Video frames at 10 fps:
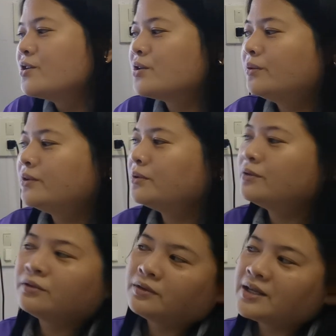So
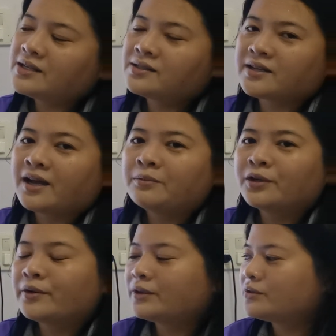this time
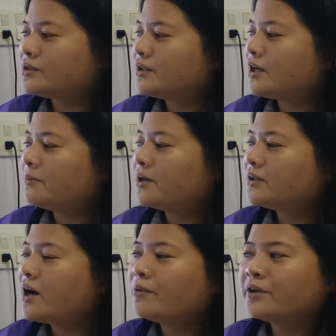we're going to study
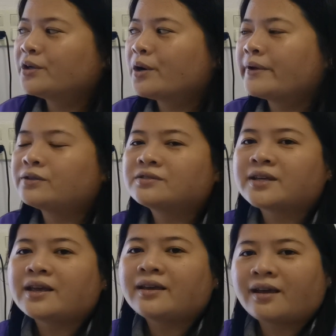about how we're going to
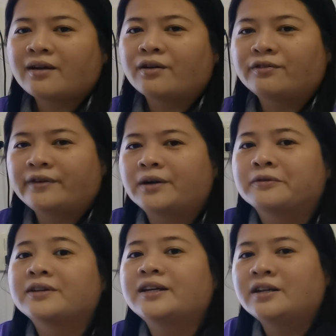take care of
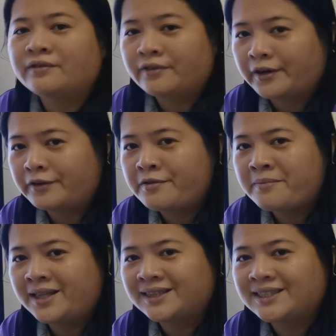our
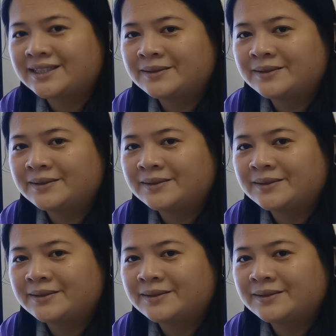environment.